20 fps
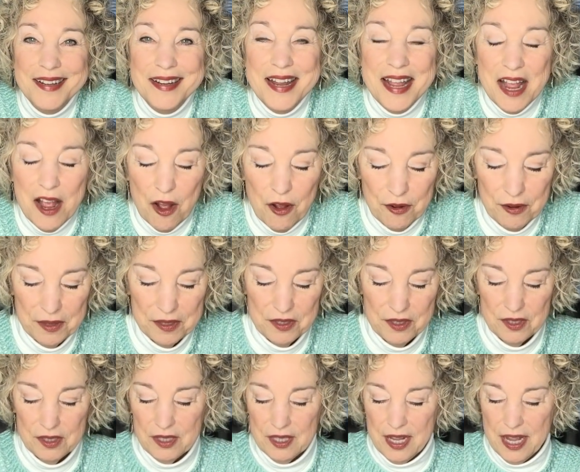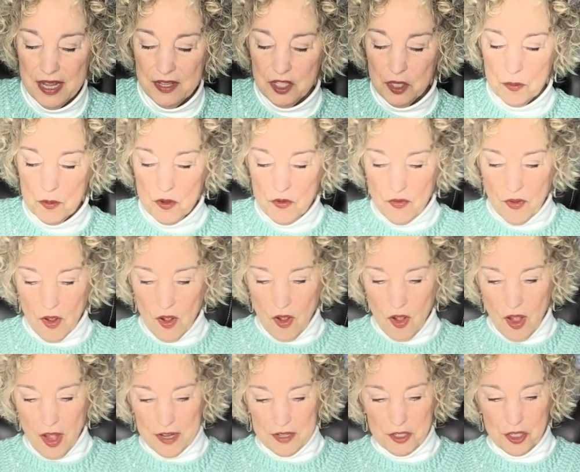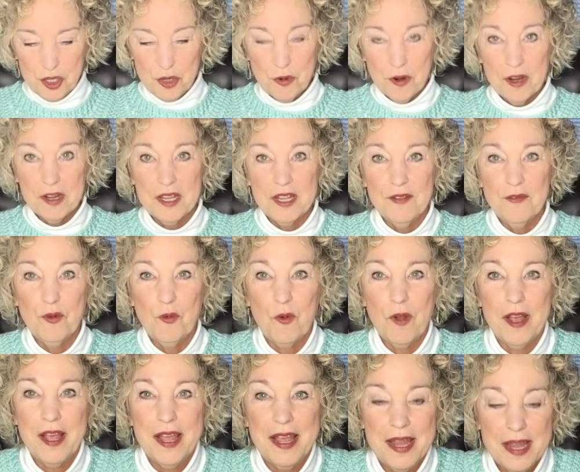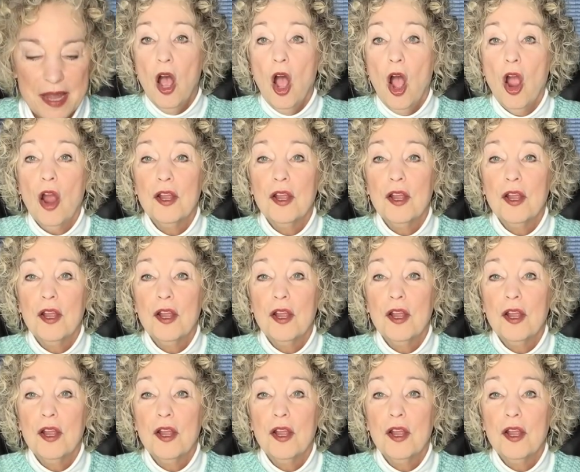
Now, let's move on to our giveaway.